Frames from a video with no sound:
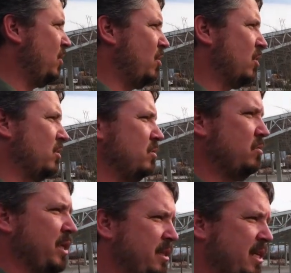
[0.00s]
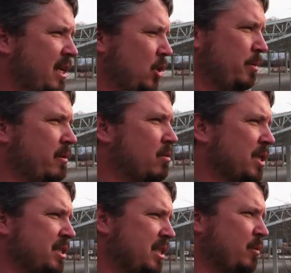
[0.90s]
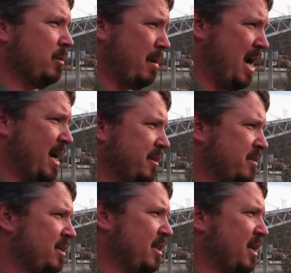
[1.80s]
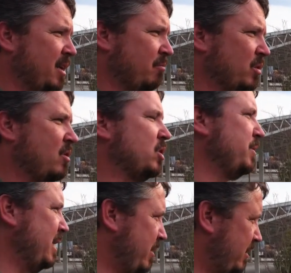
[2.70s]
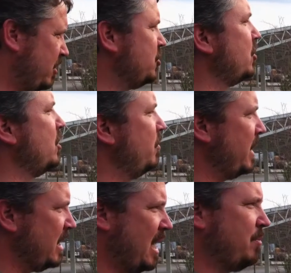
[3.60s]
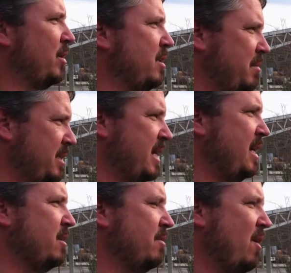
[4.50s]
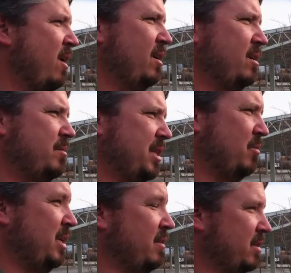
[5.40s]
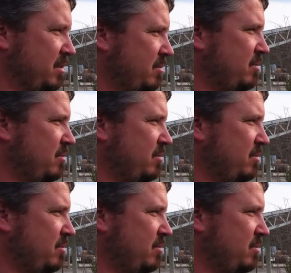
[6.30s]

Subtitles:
or we take a little bit of risk and we buy it, and then of course we then have to insure it, we got to operate and maintain it, but then we have